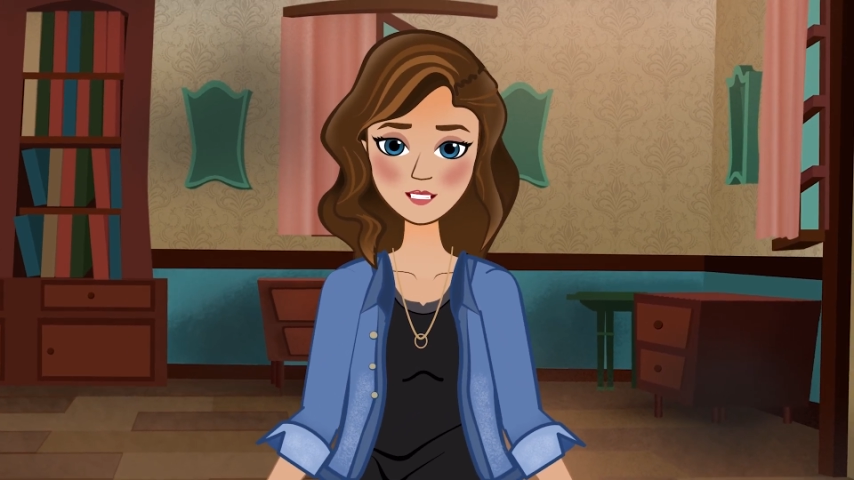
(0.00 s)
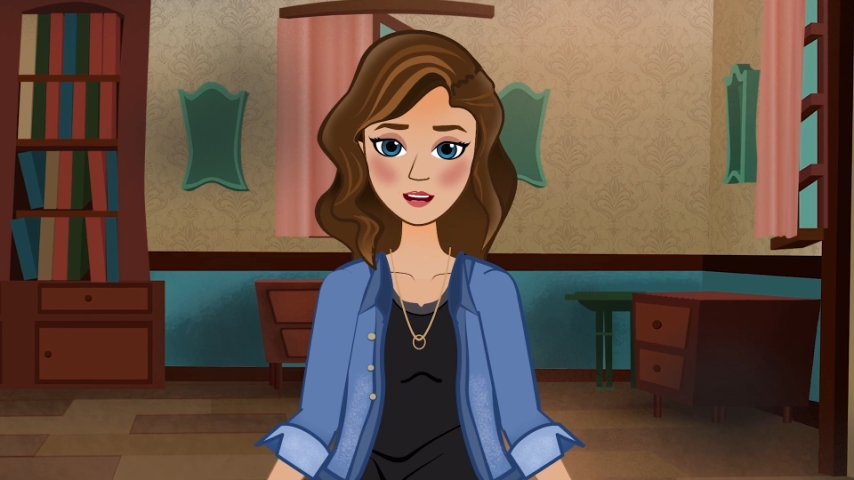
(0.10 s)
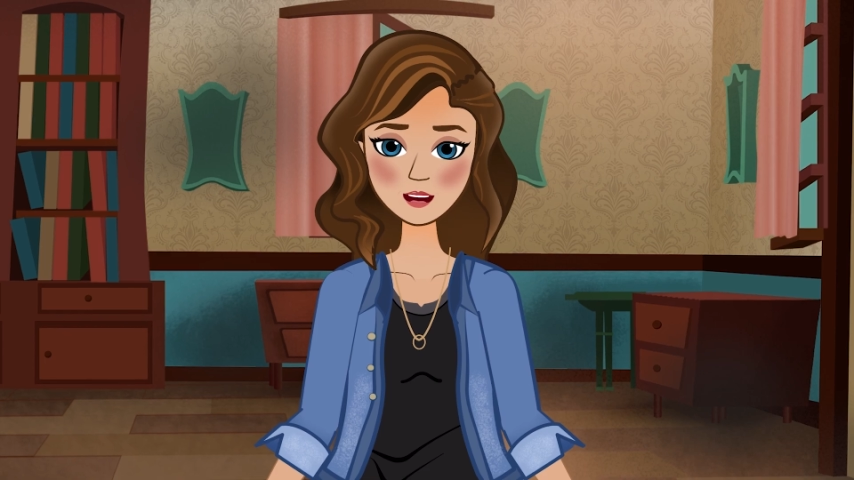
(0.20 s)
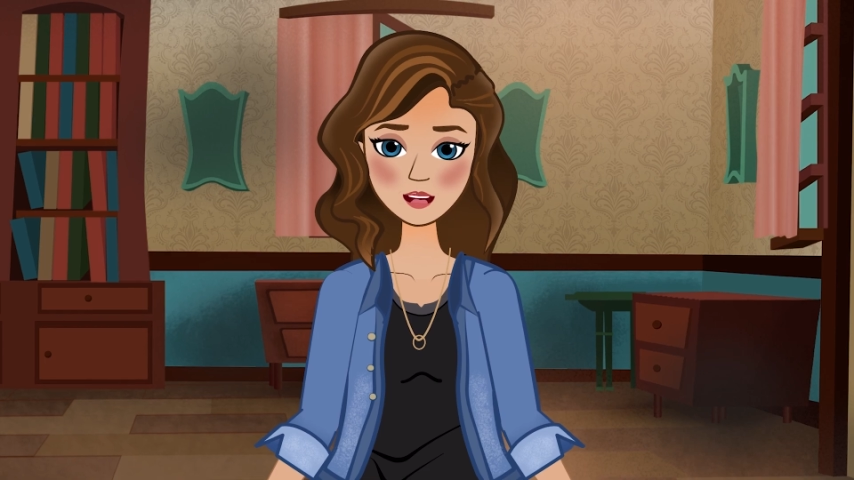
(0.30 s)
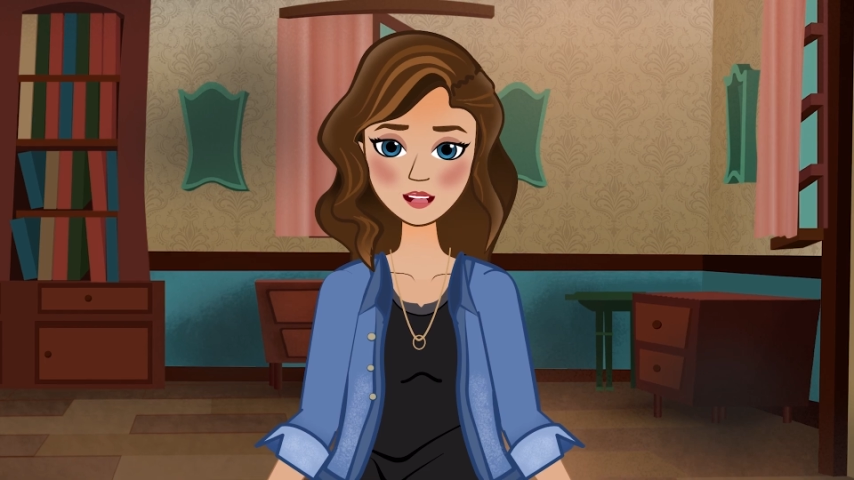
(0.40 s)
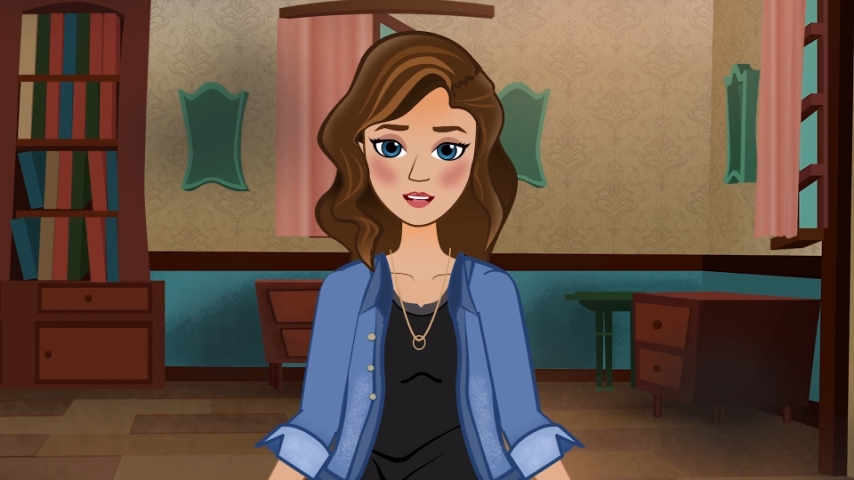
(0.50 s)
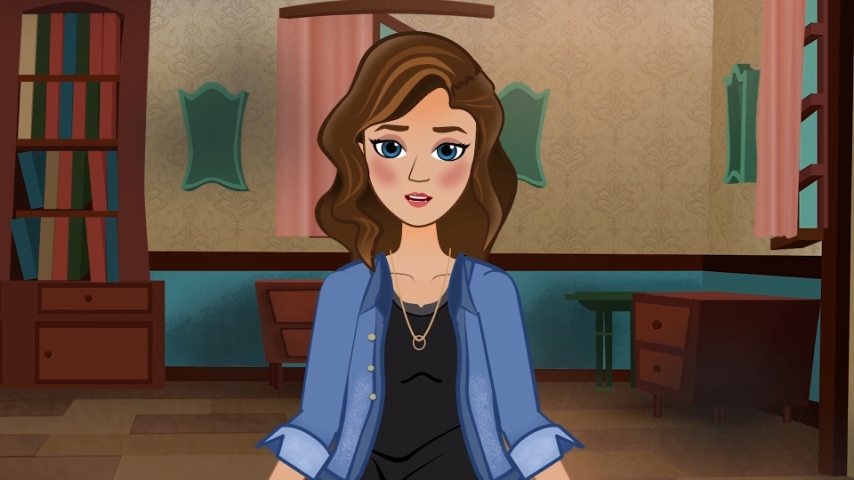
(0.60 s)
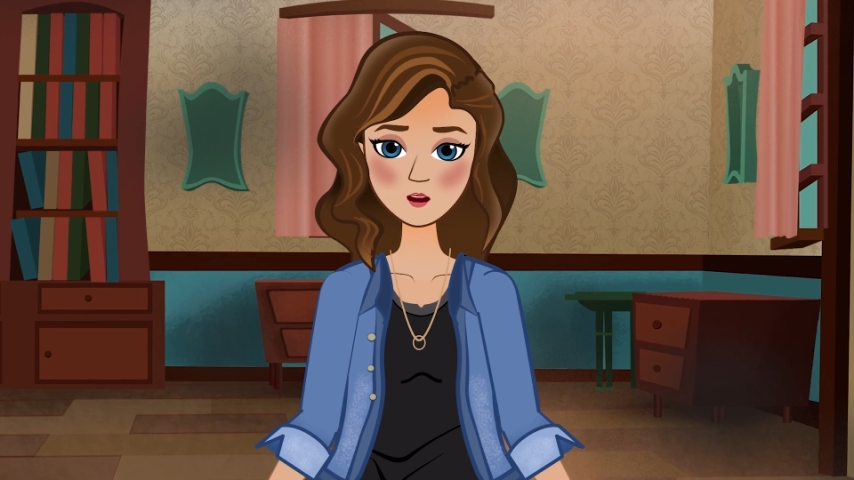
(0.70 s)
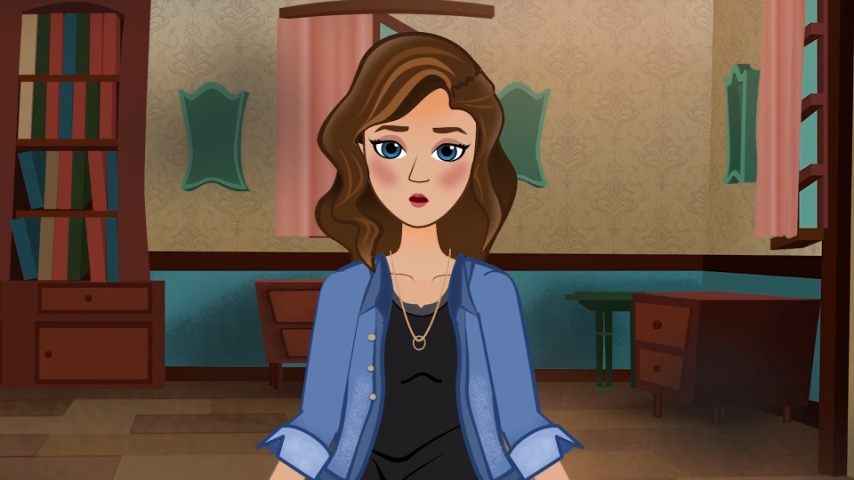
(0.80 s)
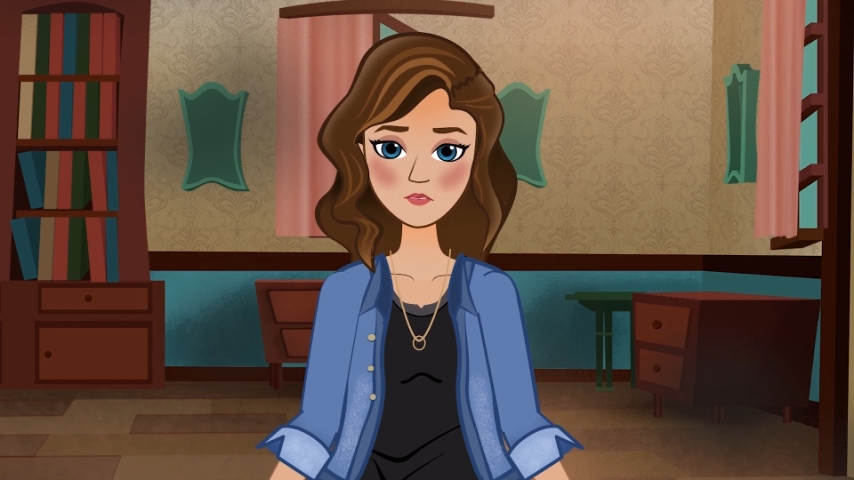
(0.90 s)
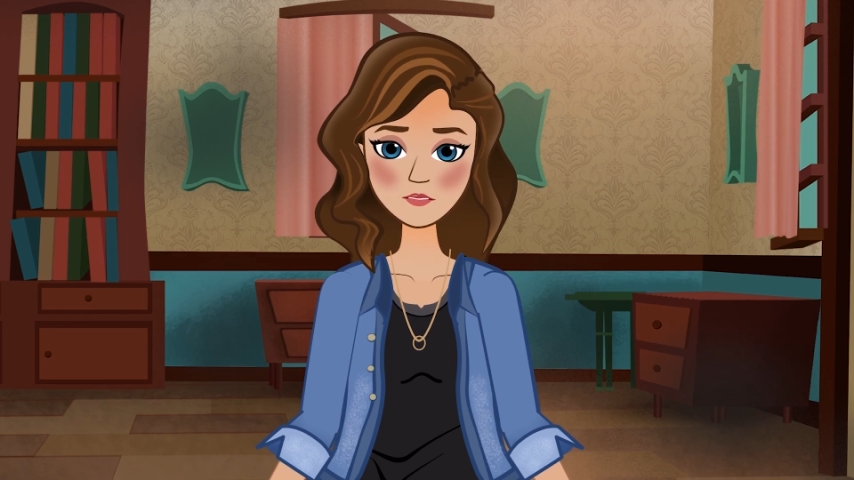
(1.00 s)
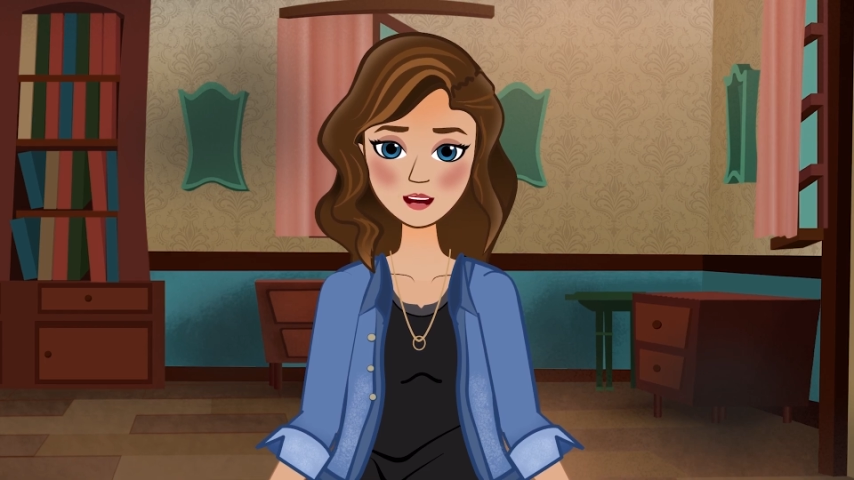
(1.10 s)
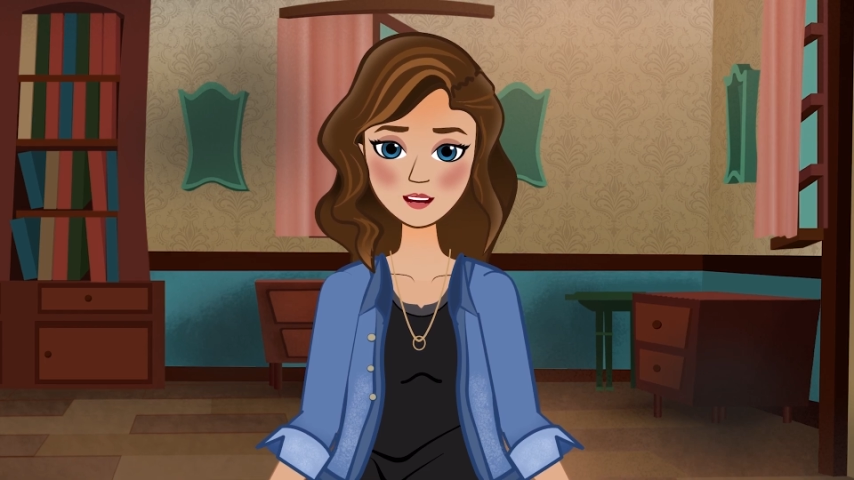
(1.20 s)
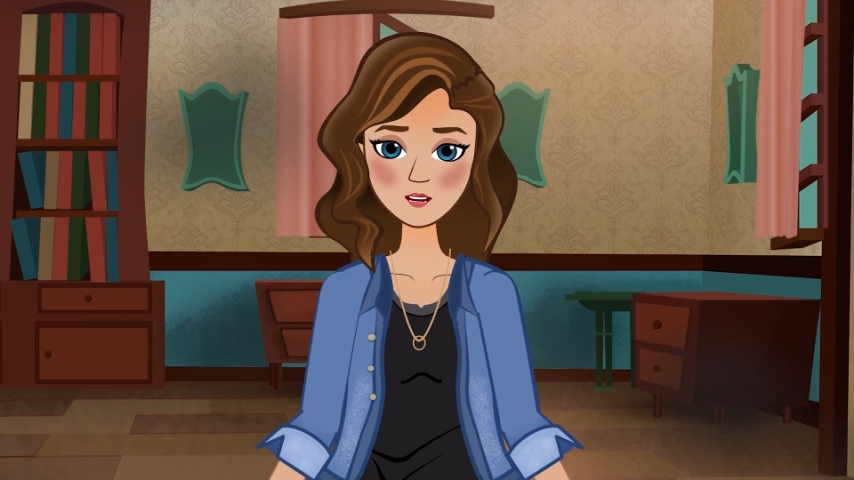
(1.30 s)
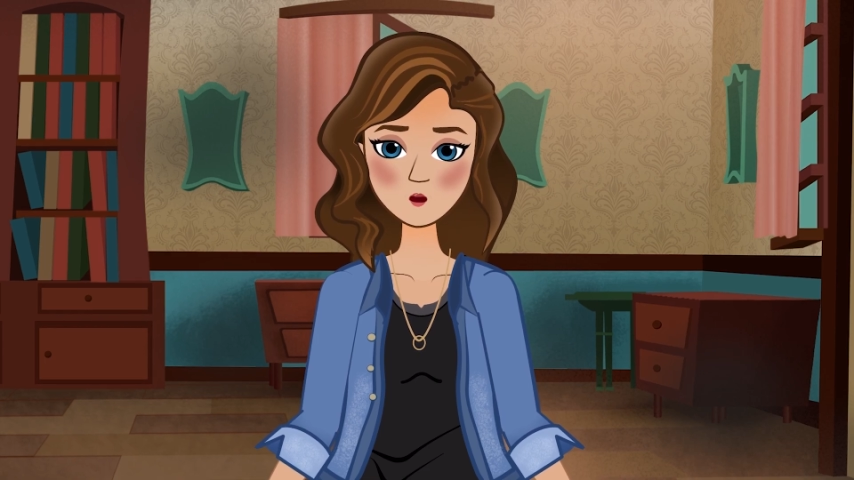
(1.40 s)
telling my story,
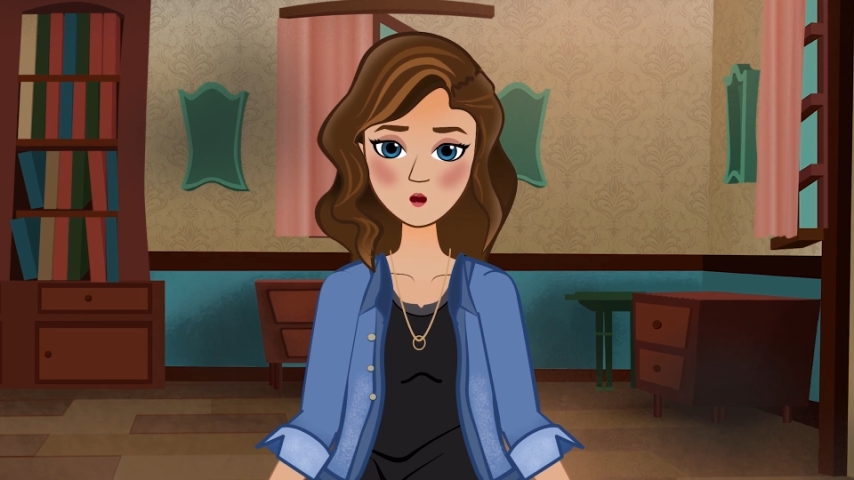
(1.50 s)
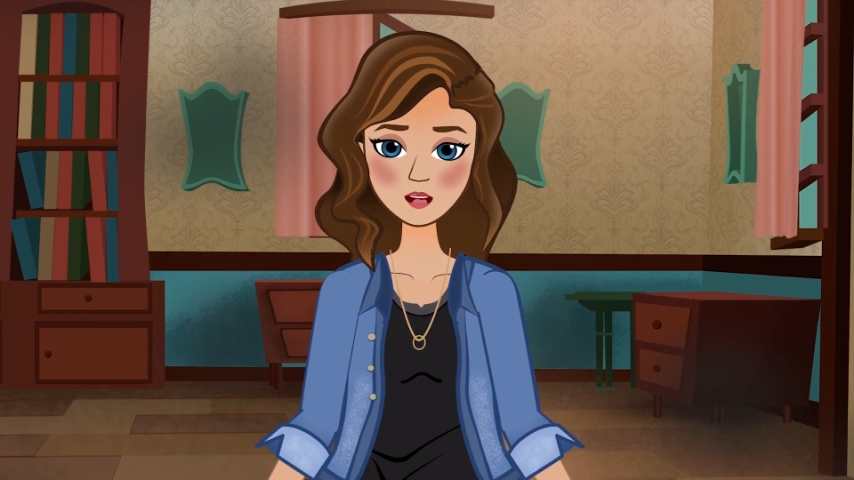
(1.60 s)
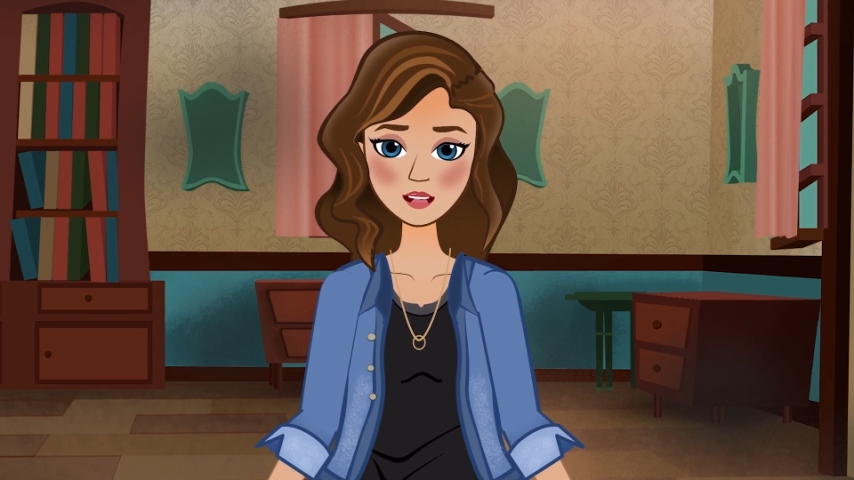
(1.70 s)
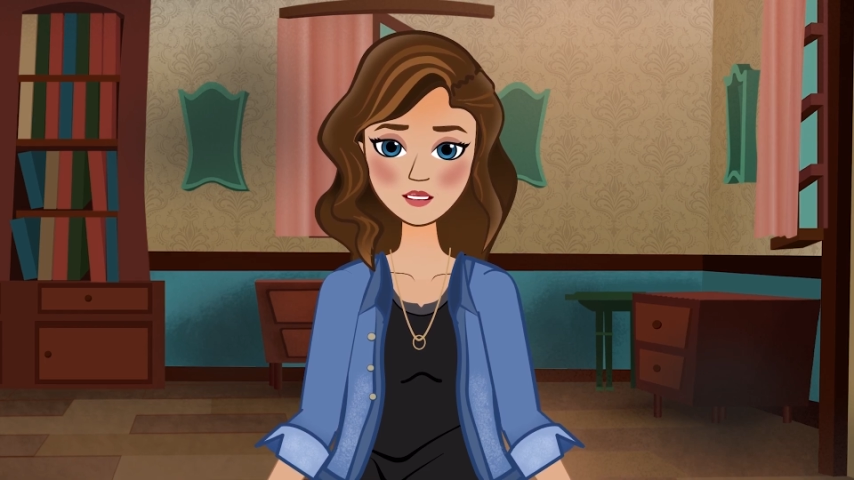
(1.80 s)
let me introduce